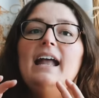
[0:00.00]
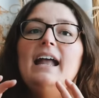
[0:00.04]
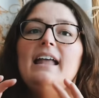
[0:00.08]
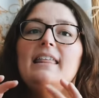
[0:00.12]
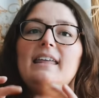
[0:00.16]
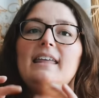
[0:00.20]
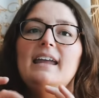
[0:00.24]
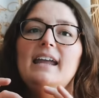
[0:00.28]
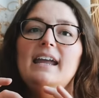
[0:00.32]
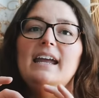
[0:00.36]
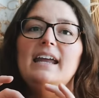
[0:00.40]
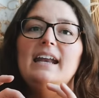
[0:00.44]

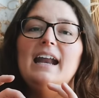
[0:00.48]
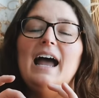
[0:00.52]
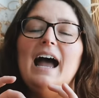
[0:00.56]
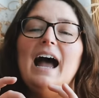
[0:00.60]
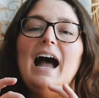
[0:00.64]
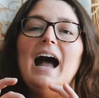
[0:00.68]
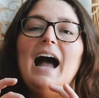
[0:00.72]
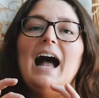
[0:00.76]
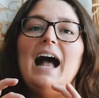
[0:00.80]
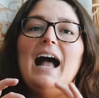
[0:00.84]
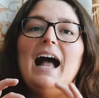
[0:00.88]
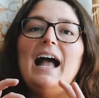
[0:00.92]
then
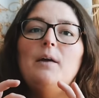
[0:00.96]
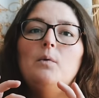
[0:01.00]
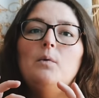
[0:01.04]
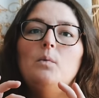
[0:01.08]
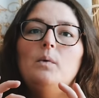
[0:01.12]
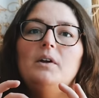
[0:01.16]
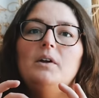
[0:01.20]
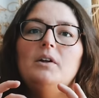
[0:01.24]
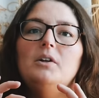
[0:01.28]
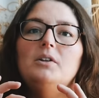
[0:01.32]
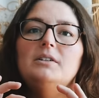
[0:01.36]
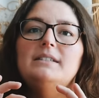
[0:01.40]
I
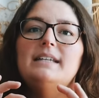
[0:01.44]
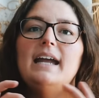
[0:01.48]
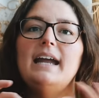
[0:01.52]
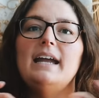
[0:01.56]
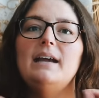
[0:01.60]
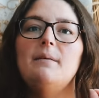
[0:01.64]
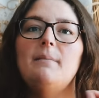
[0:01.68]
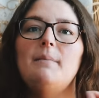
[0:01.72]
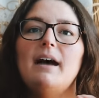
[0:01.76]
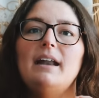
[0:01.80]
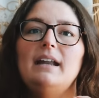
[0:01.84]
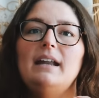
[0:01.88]
will
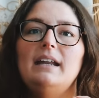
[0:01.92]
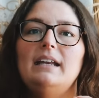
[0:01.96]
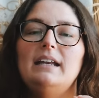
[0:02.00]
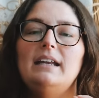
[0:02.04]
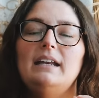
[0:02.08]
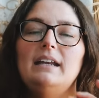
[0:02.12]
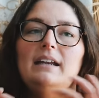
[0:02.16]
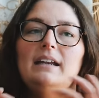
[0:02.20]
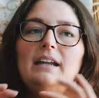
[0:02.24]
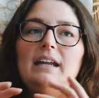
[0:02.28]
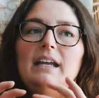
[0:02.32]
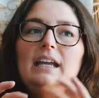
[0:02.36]
take about an
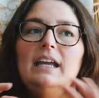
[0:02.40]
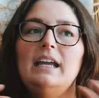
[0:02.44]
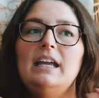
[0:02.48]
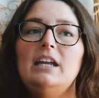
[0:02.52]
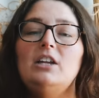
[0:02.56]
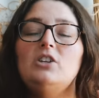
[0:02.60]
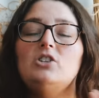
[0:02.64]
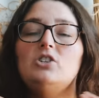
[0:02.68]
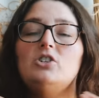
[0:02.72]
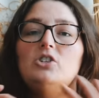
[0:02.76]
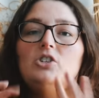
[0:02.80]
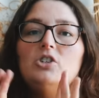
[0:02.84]

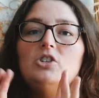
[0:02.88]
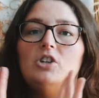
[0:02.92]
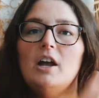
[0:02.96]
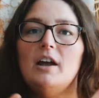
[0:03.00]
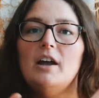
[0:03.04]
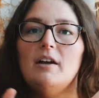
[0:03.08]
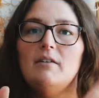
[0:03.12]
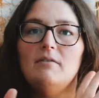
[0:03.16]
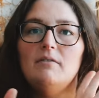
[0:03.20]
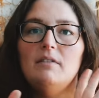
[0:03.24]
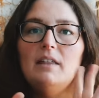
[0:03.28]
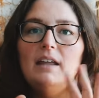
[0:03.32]
inch
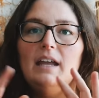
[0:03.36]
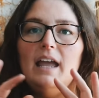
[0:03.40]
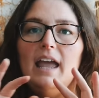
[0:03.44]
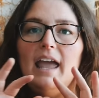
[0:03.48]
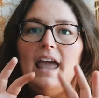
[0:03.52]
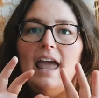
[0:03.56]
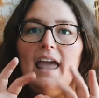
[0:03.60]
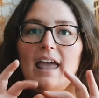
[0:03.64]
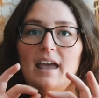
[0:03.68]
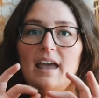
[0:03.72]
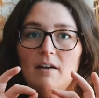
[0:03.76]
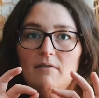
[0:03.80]
of the
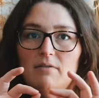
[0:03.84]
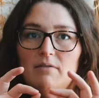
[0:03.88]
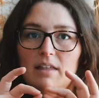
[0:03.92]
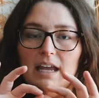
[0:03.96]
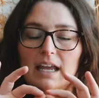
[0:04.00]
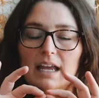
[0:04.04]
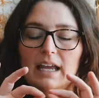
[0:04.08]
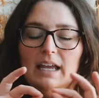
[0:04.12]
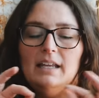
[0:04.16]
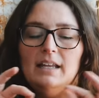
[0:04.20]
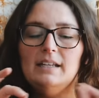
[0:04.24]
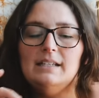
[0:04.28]

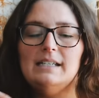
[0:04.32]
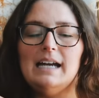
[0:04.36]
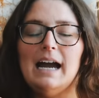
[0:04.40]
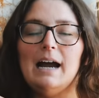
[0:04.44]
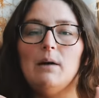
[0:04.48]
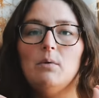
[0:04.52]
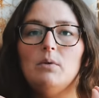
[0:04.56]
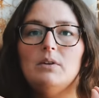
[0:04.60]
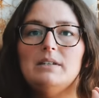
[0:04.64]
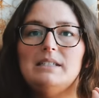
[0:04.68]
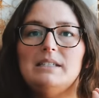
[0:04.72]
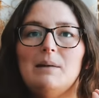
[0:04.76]
end.
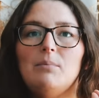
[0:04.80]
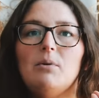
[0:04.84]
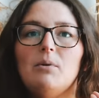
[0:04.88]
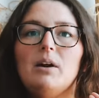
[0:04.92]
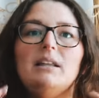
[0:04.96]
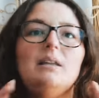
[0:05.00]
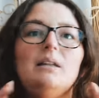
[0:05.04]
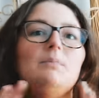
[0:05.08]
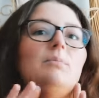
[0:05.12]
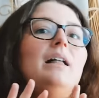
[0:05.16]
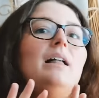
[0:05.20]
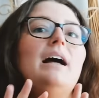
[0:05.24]
I will
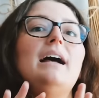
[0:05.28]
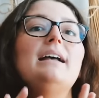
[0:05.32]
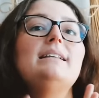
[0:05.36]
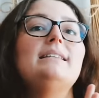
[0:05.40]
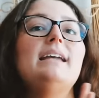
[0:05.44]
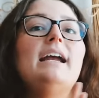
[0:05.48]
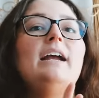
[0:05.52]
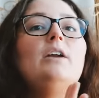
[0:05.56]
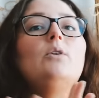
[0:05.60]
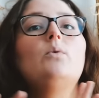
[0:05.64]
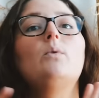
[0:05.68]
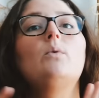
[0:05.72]
separate the plies
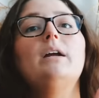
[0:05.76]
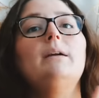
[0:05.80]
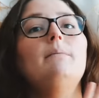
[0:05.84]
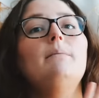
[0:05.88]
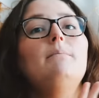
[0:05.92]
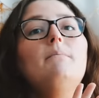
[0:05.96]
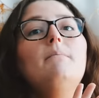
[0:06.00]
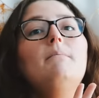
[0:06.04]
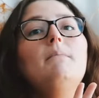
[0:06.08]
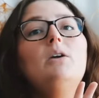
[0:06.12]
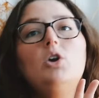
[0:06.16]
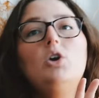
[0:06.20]
and
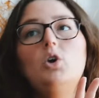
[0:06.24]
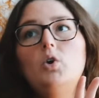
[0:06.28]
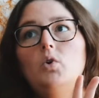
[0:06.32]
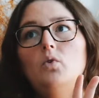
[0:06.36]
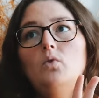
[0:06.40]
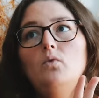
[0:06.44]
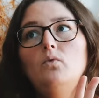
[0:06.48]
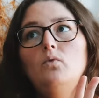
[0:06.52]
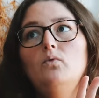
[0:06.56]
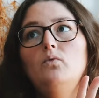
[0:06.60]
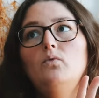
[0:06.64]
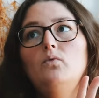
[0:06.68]

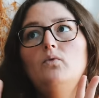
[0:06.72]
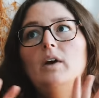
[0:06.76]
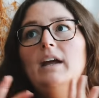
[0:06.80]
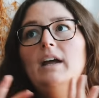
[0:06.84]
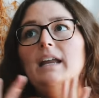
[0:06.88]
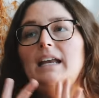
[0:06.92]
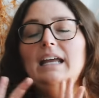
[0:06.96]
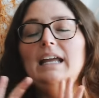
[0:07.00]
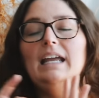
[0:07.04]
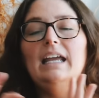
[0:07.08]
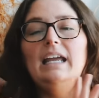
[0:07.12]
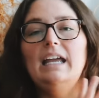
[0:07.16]
remove
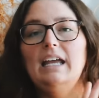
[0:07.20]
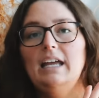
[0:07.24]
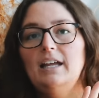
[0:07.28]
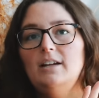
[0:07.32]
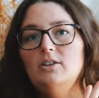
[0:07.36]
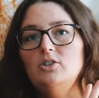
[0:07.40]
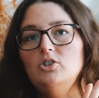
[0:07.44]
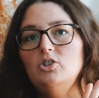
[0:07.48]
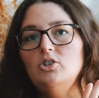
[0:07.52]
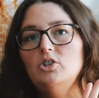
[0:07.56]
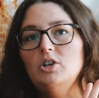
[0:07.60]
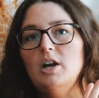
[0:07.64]
an
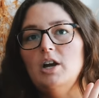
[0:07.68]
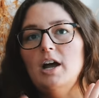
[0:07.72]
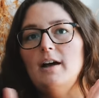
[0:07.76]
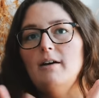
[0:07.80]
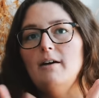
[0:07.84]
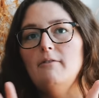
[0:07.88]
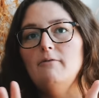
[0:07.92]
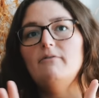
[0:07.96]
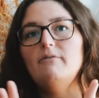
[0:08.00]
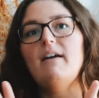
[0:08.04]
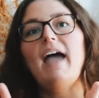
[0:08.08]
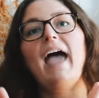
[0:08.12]
inch
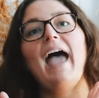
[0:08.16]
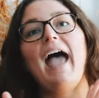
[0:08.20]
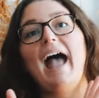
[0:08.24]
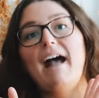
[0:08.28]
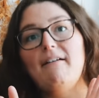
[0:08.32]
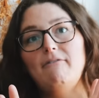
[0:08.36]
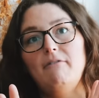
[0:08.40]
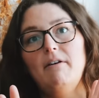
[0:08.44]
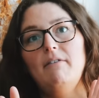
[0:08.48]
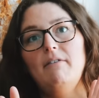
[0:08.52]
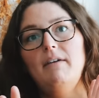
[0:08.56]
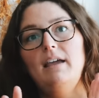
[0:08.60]
of
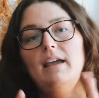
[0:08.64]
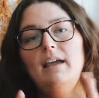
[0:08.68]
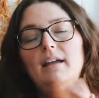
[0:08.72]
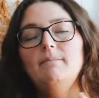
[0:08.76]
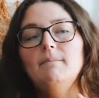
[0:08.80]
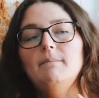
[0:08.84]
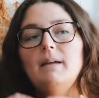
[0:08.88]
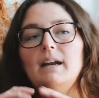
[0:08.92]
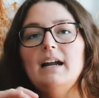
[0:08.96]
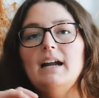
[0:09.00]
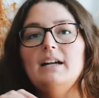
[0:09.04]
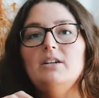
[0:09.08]
half of it,
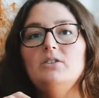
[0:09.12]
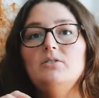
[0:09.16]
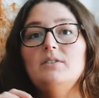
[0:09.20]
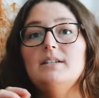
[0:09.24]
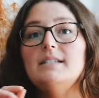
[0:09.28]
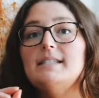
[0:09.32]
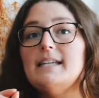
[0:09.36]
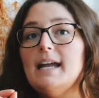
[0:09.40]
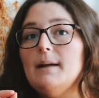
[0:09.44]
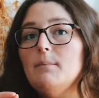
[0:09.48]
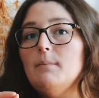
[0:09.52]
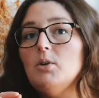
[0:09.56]
and I do the
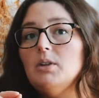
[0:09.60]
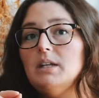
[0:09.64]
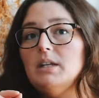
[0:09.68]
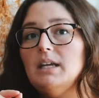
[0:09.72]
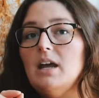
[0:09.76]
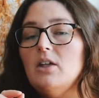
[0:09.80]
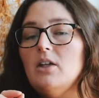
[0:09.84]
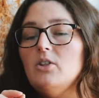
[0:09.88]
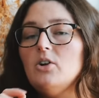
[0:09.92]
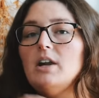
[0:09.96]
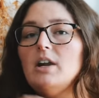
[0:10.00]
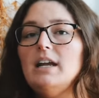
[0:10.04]
same on the
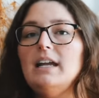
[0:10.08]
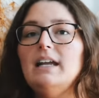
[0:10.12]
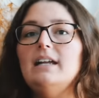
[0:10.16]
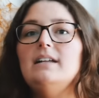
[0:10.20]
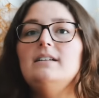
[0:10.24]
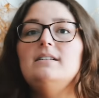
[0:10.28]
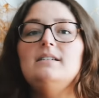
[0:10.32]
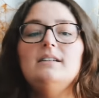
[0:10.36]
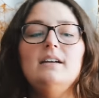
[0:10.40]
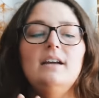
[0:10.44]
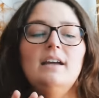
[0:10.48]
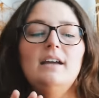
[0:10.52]
other
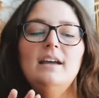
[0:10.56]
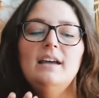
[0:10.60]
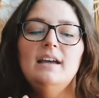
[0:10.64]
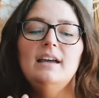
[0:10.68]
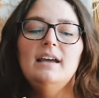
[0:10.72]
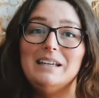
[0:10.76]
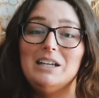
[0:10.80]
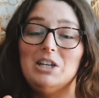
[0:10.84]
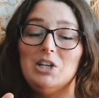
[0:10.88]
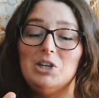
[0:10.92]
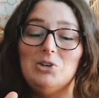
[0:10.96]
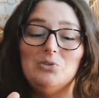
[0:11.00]
end.
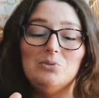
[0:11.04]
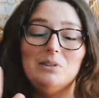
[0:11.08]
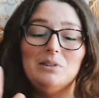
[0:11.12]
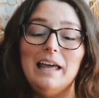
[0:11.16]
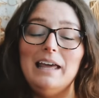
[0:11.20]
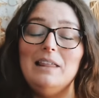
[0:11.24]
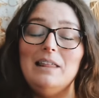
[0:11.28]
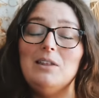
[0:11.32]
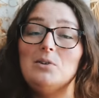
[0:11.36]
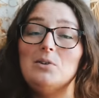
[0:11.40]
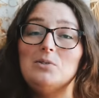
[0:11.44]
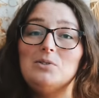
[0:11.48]
Then you
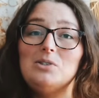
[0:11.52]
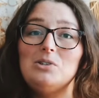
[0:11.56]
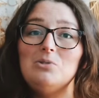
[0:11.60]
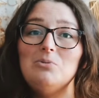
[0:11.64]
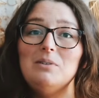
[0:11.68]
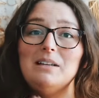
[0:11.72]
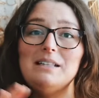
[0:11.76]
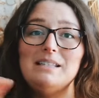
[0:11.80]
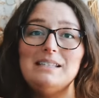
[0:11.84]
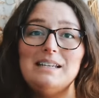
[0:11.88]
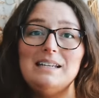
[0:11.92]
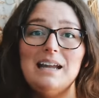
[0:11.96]
lay those two
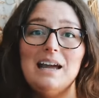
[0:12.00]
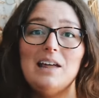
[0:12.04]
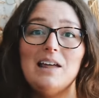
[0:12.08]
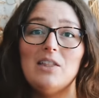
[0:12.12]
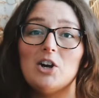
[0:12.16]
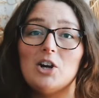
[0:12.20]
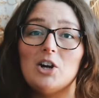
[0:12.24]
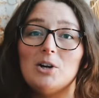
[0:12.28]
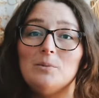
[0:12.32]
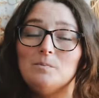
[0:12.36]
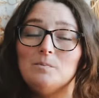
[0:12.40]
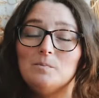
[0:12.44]
ends
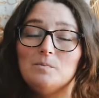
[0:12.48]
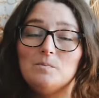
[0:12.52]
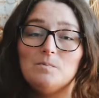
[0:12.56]
together,